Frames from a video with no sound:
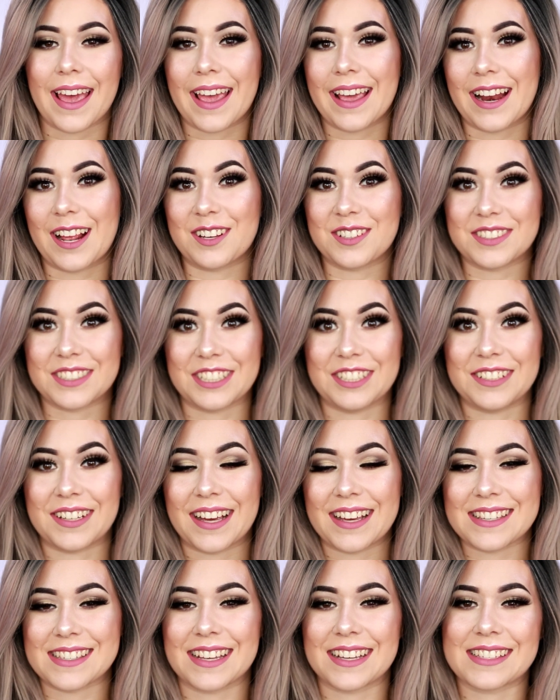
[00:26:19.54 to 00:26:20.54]
And I'll see you
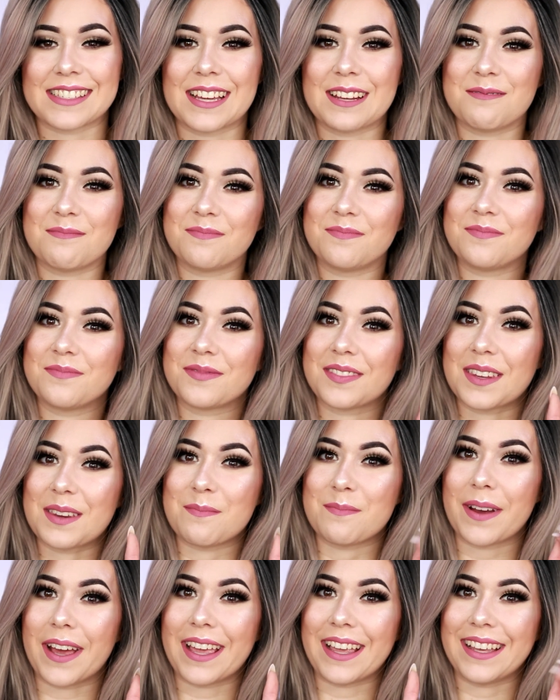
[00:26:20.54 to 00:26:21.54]
guys next time.
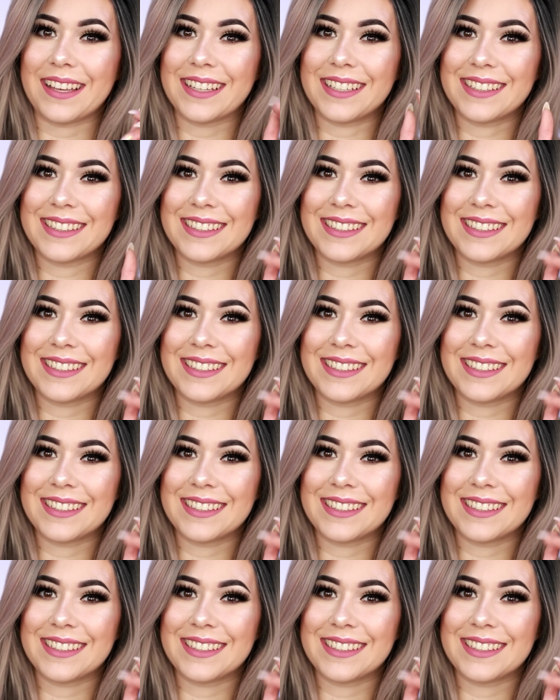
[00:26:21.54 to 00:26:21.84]
Bye.